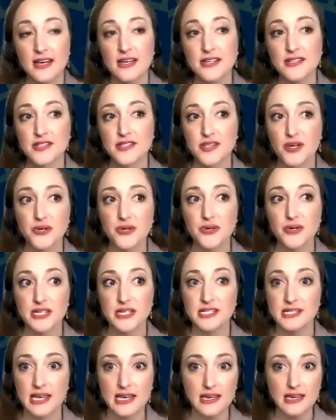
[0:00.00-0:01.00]
So
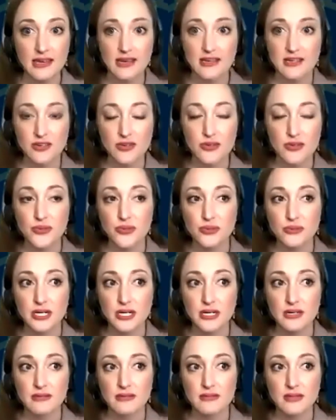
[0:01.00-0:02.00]
say that you
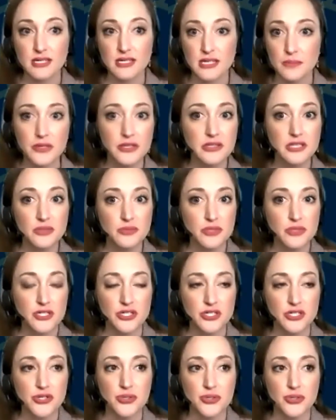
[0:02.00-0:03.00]
typically would
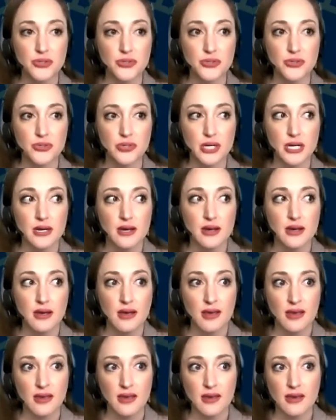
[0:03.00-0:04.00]
do
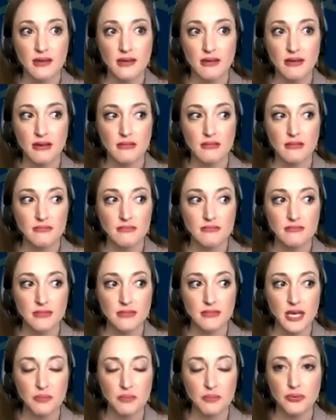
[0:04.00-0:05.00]
a
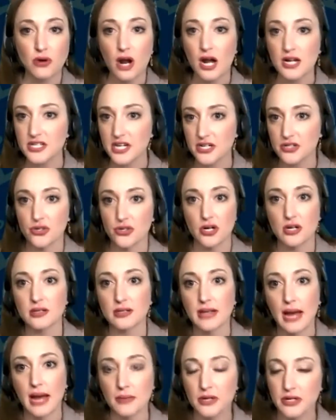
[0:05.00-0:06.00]
project or a
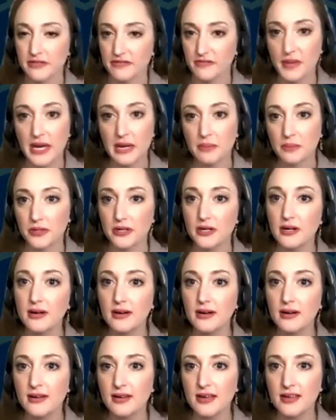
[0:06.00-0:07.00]
collaborative paper
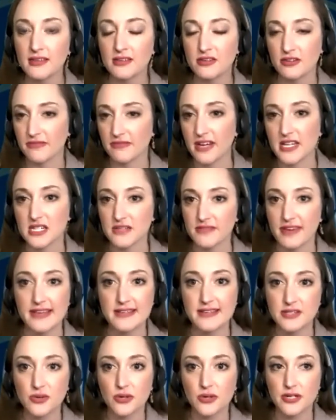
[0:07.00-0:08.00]
in your
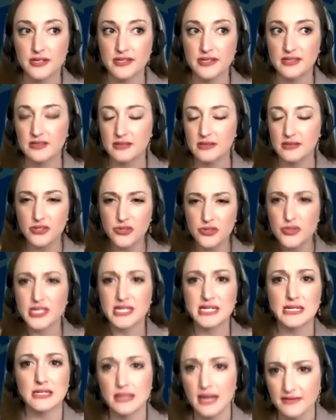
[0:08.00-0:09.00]
face-to-face course. The students
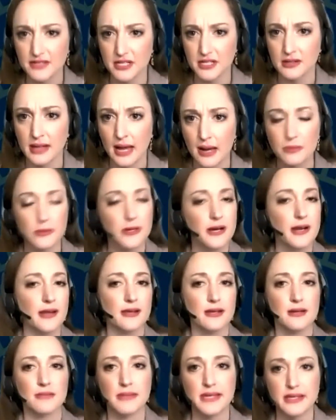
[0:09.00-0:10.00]
still have to collaborate
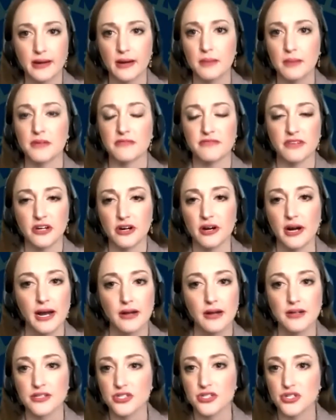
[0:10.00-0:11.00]
and meet up and figure out how
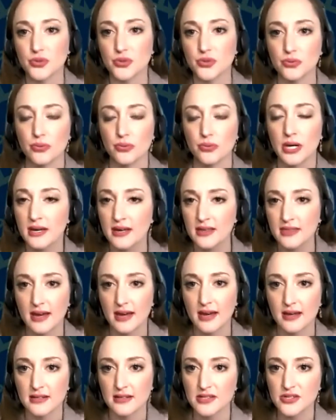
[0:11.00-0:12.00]
to do
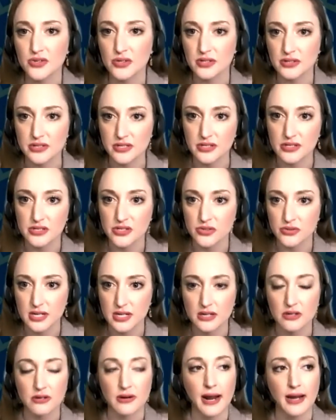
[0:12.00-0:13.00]
that student-to-student
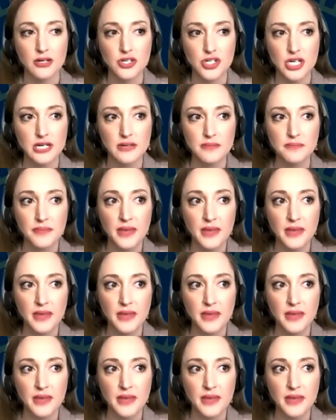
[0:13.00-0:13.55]
interaction.